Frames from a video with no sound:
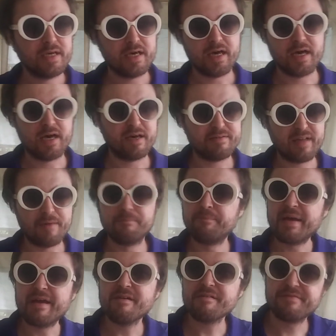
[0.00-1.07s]
Uh, a
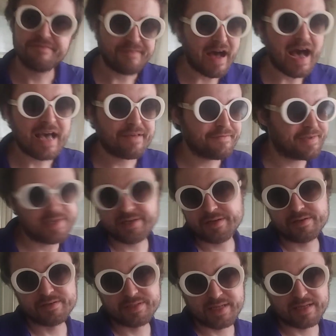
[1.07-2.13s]
bare five
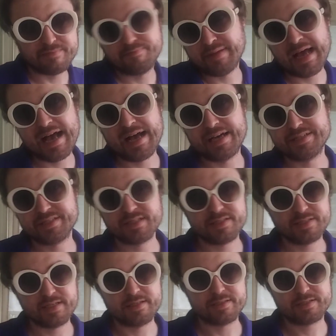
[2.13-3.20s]
years had passed
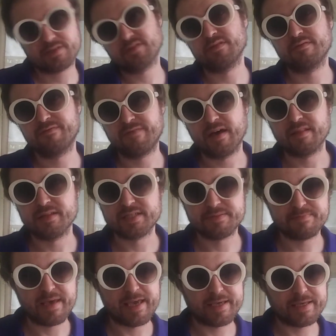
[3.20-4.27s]
since
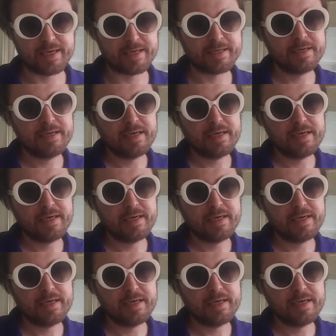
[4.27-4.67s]
Goodfellas making.